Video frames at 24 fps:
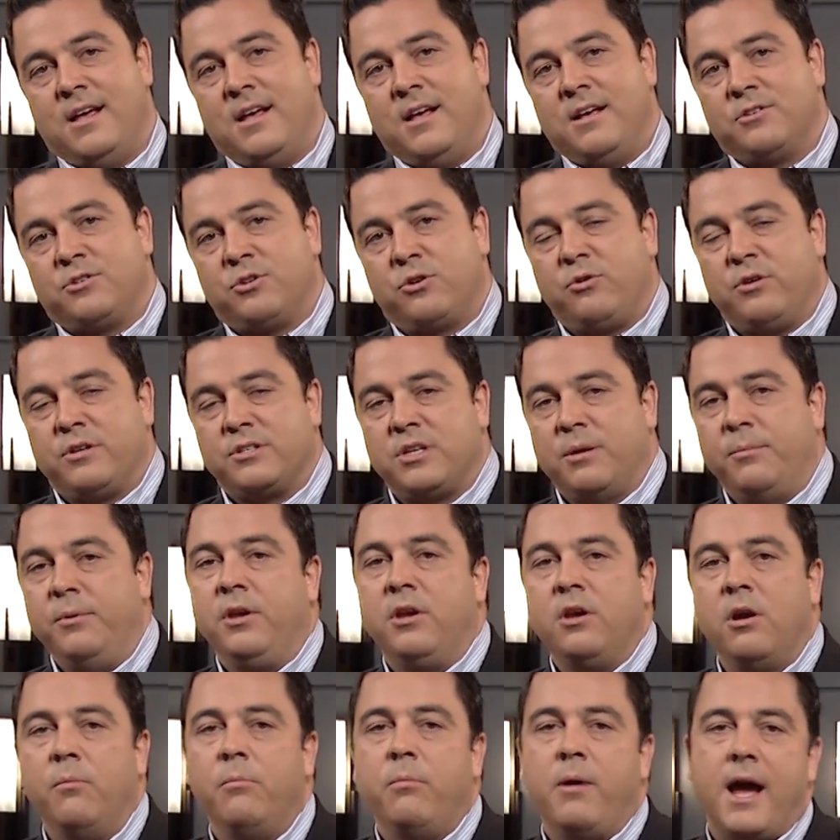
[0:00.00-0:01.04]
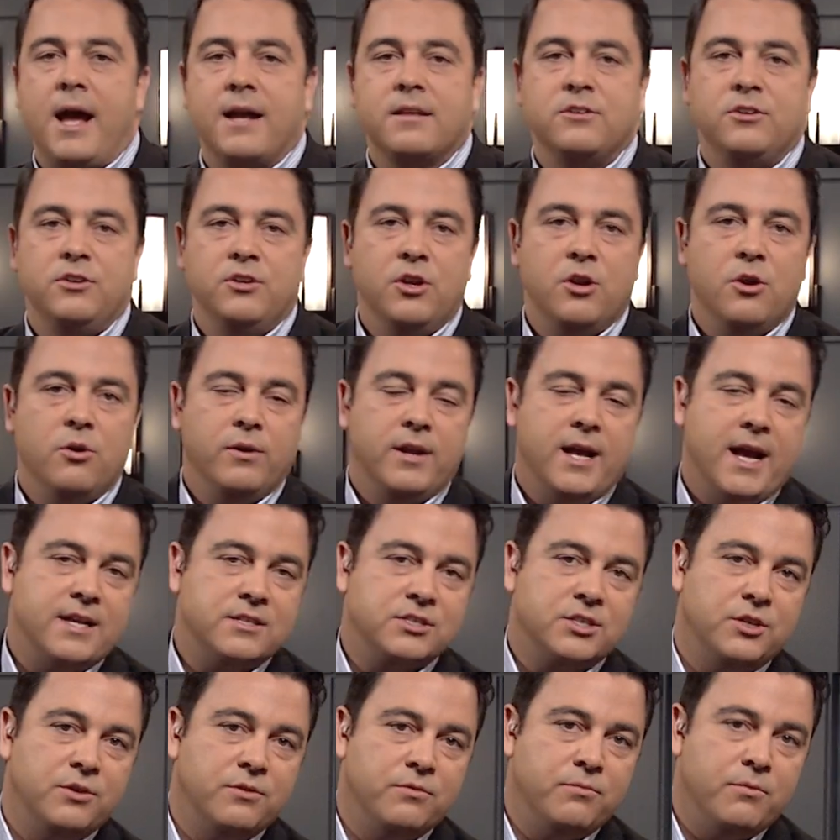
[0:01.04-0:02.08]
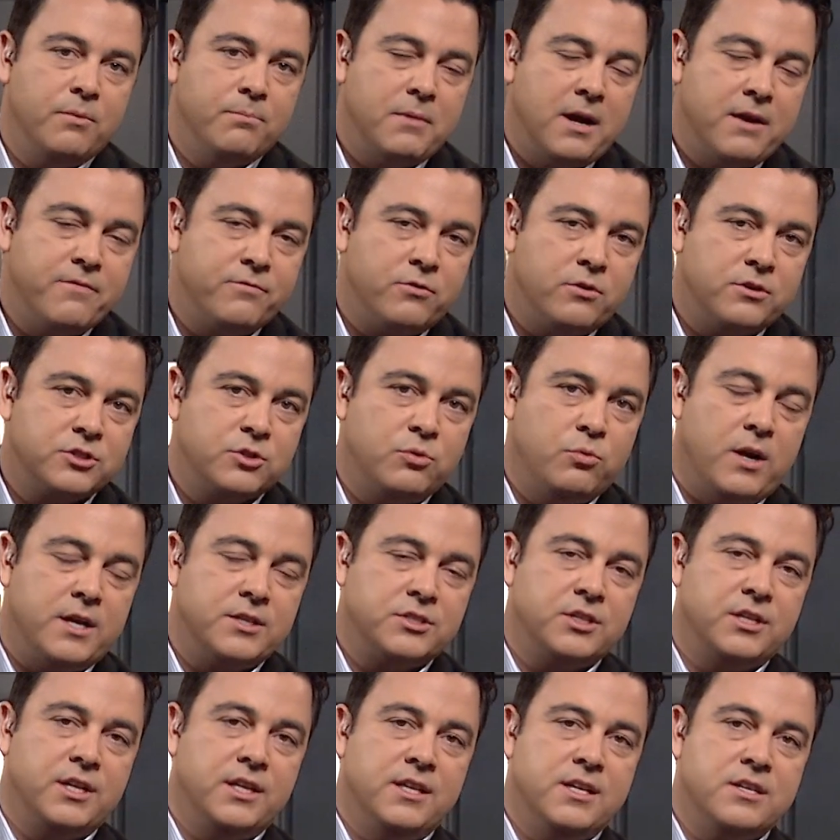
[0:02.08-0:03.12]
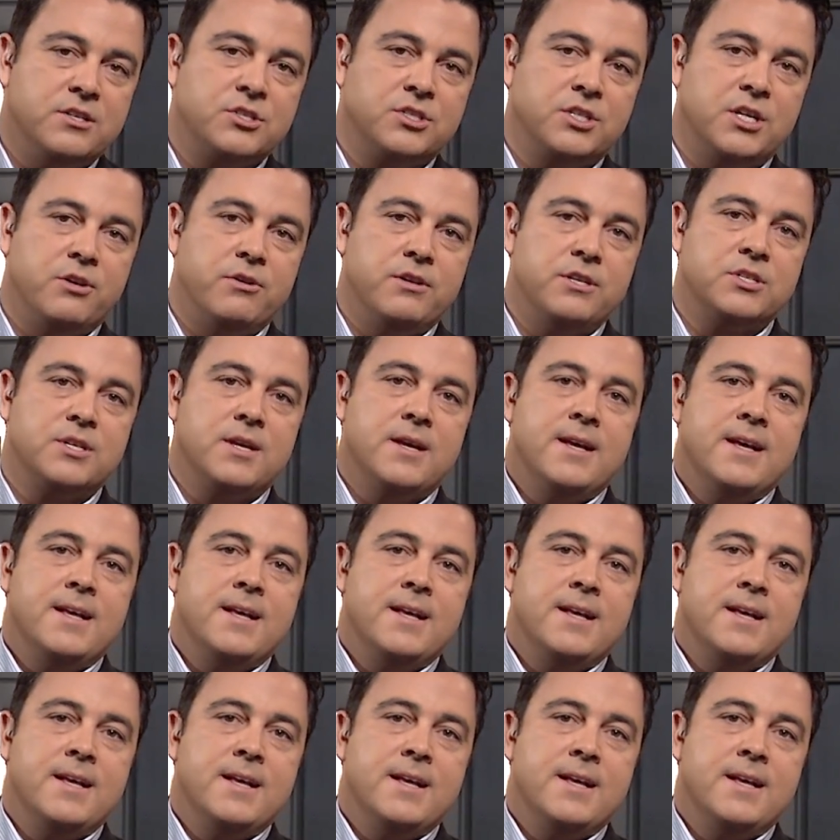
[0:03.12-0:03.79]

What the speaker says: So Chris, let me come back to you and ask you my first question in this series.